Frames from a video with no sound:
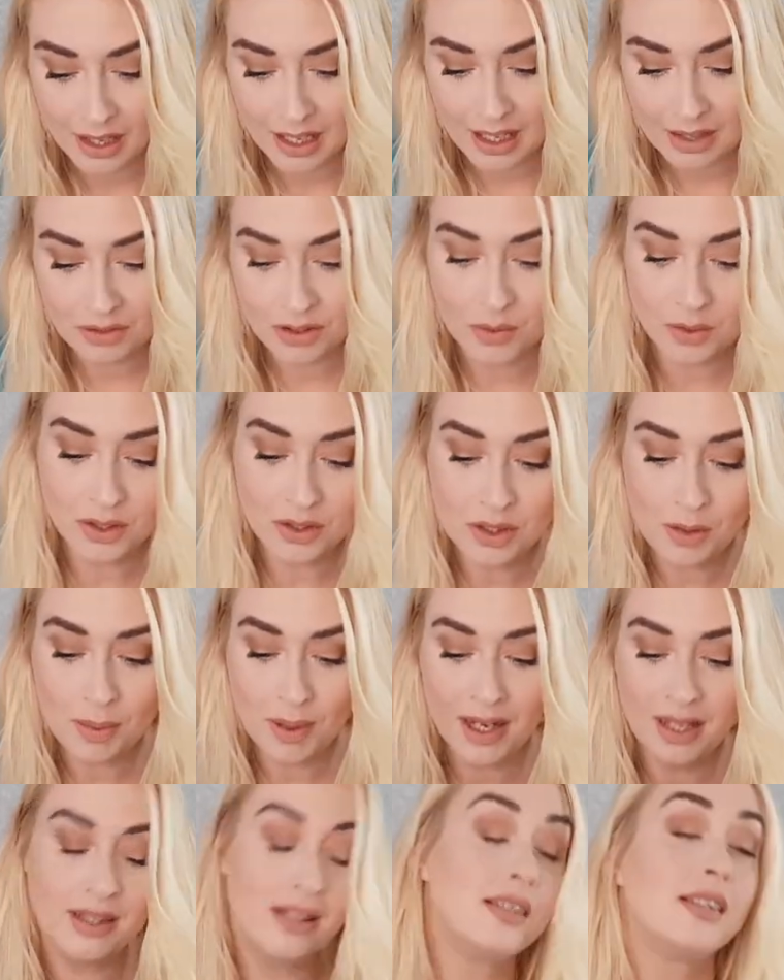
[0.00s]
If you want to
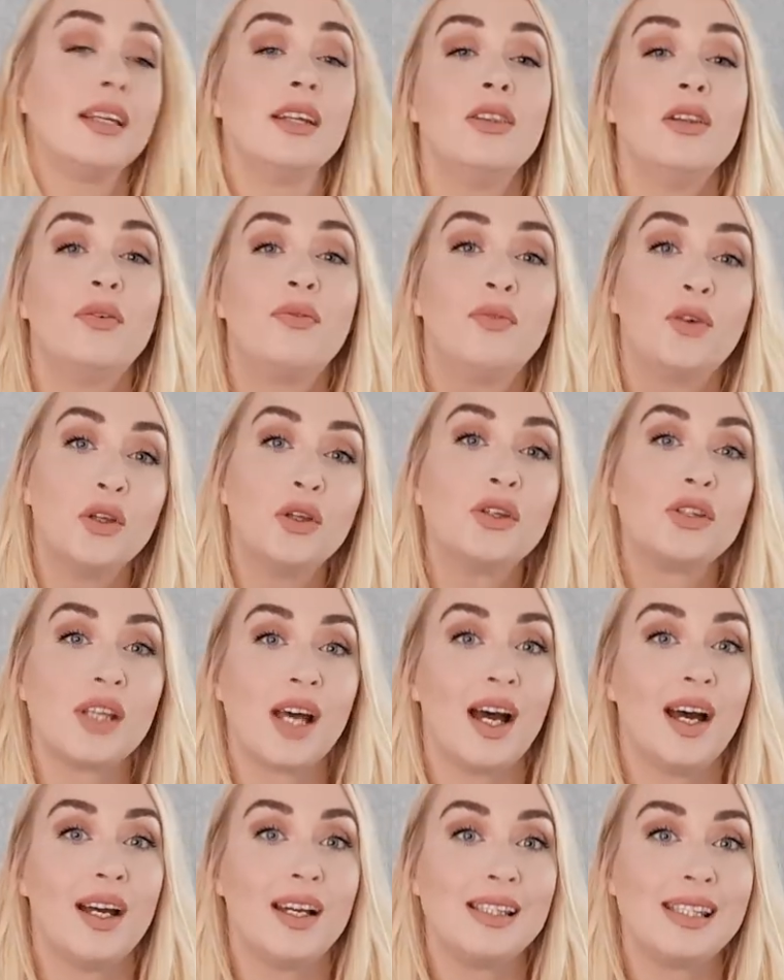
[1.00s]
buy this in the full
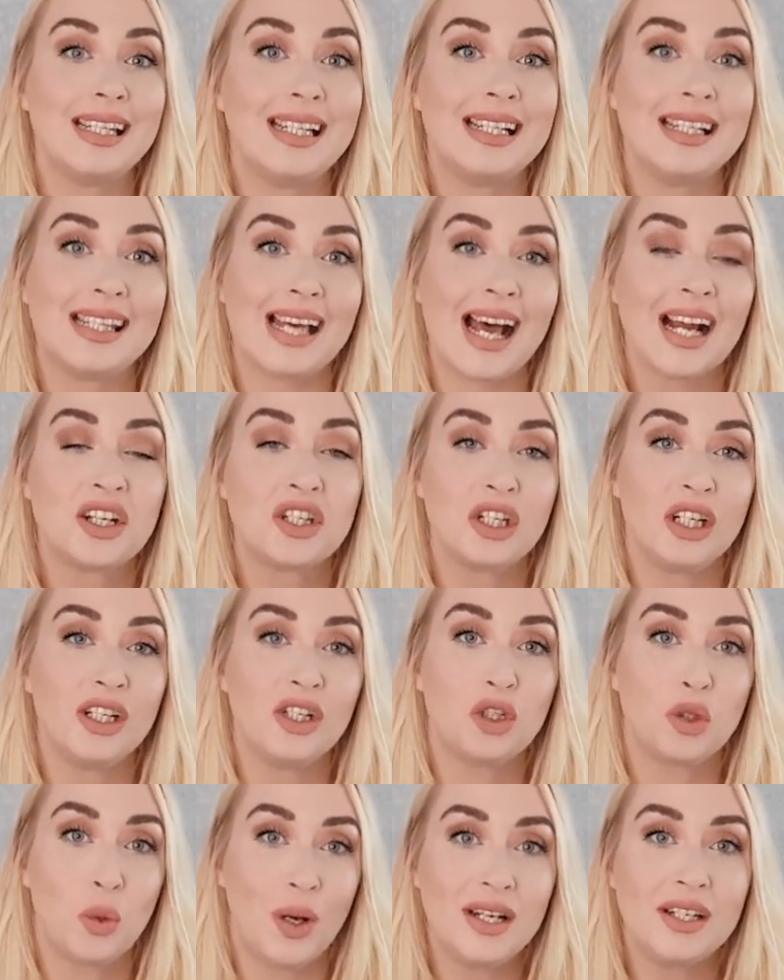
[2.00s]
size, it is actually
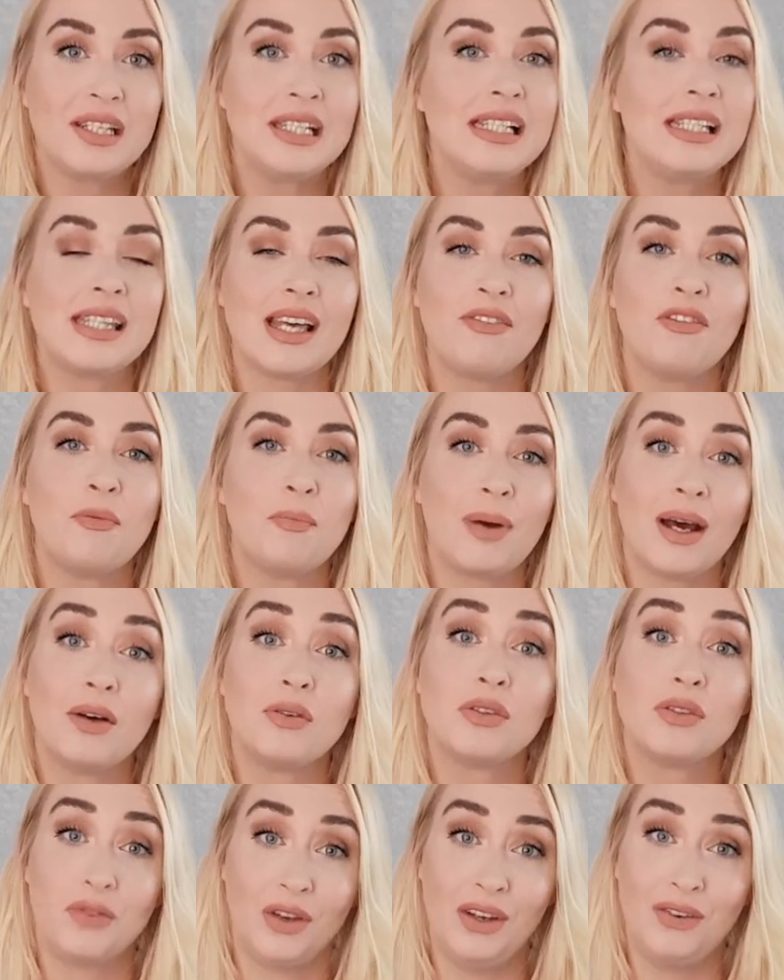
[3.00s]

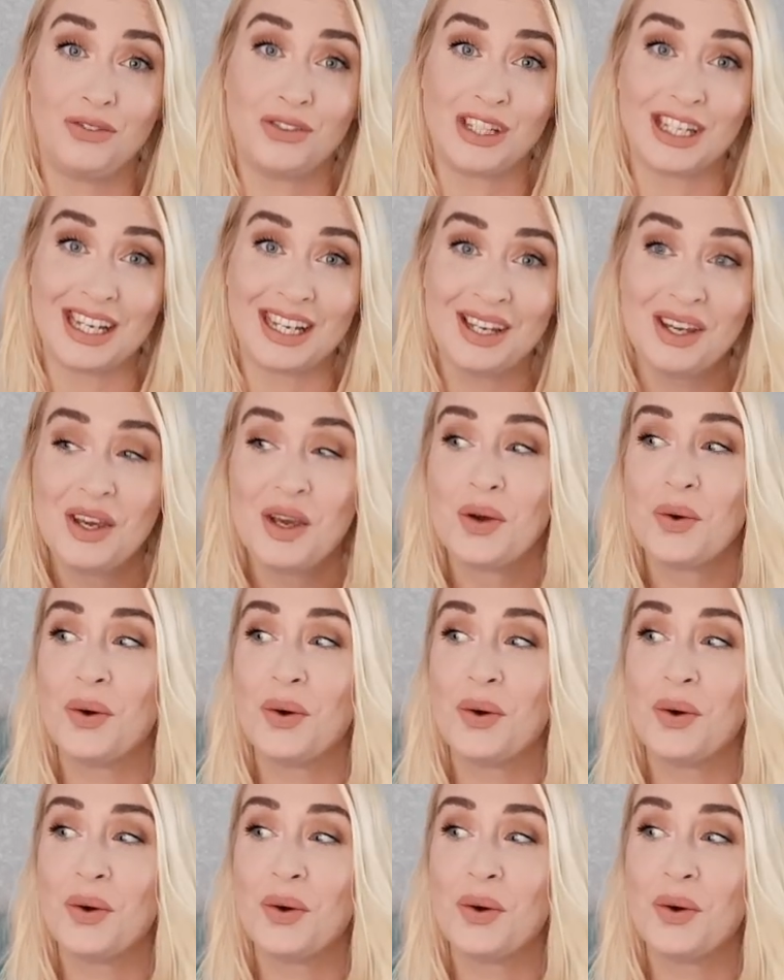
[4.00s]
£27.50,